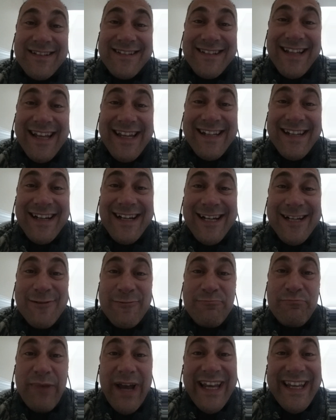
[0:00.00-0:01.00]

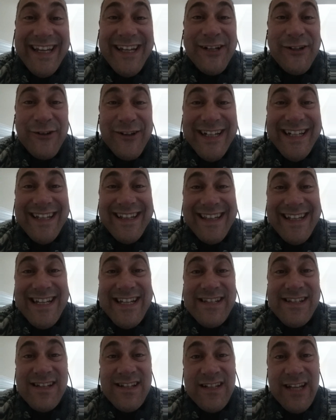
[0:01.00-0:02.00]
that Becky agreed to
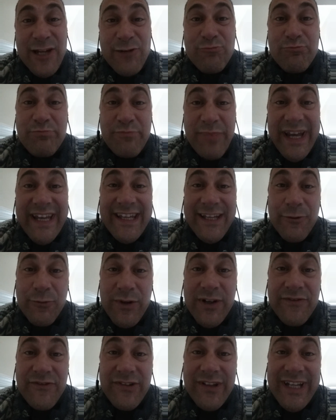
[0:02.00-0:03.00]
this, and Becky
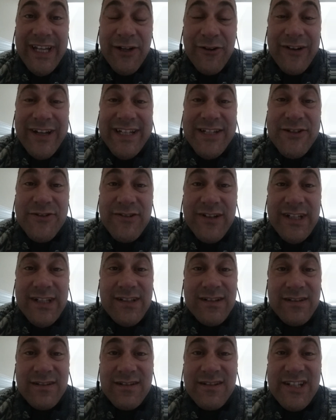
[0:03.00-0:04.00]
willfully agreed to it,
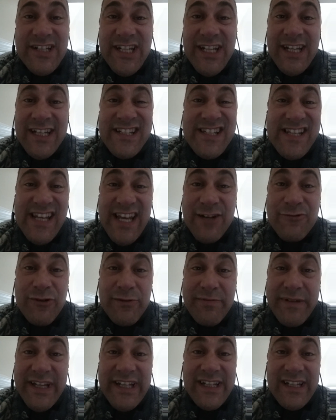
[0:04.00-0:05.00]
and she said
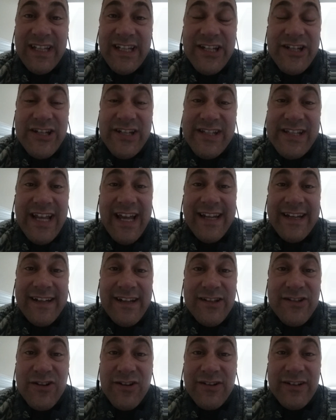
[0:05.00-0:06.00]
repeatedly she's not an
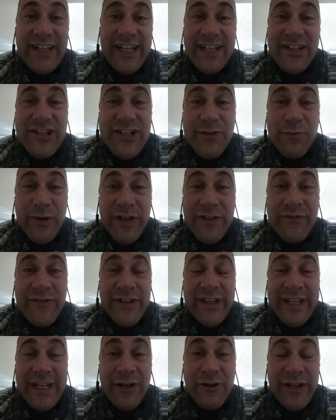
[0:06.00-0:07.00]
attorney, and she
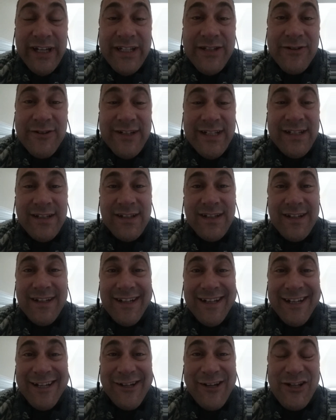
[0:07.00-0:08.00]
willfully agreed to it
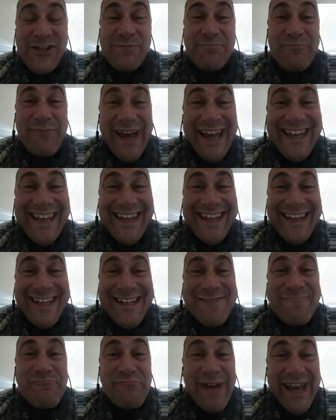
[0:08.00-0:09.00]
because
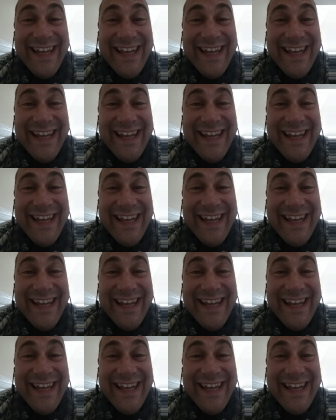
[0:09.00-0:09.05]
Becky